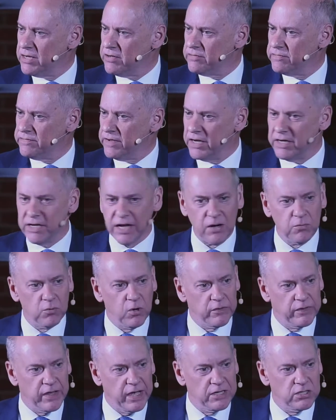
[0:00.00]
find out
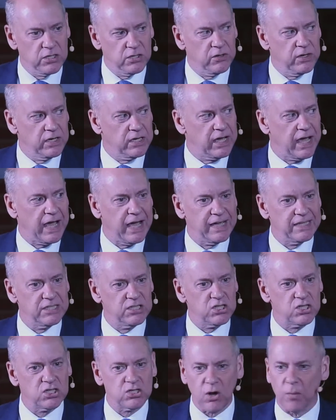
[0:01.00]
what they're doing, and
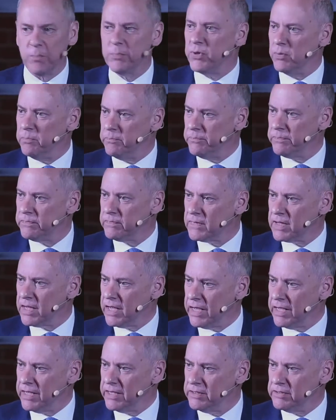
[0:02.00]
stop them?
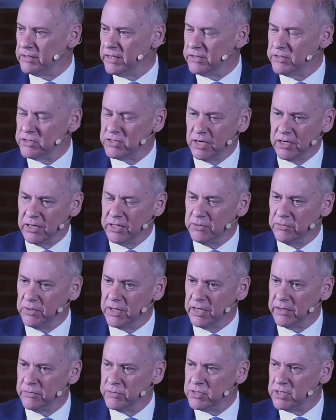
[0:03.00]
And certainly when
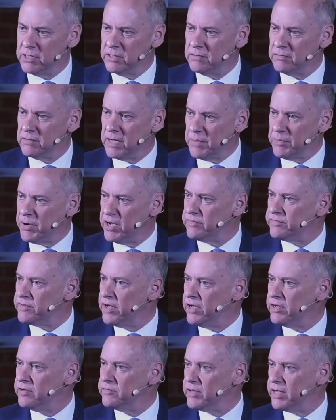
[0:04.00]
I was in
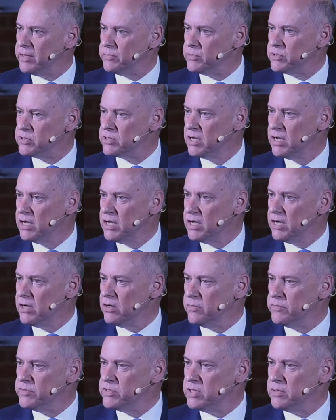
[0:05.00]
MI5, that was
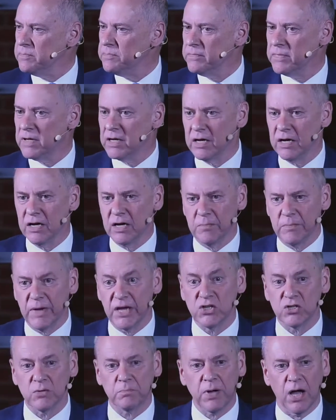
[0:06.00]
obviously a
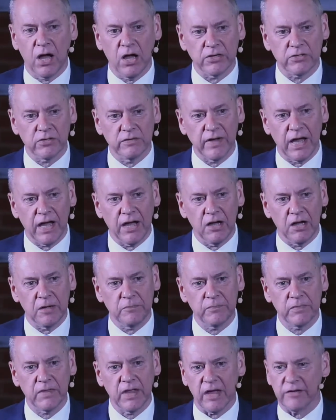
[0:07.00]
major part of our
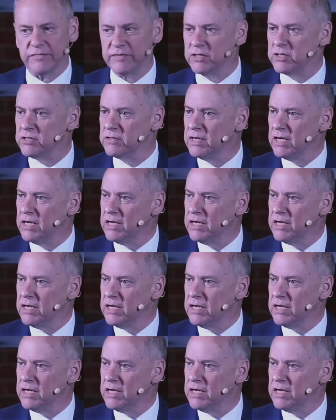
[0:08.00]
effort.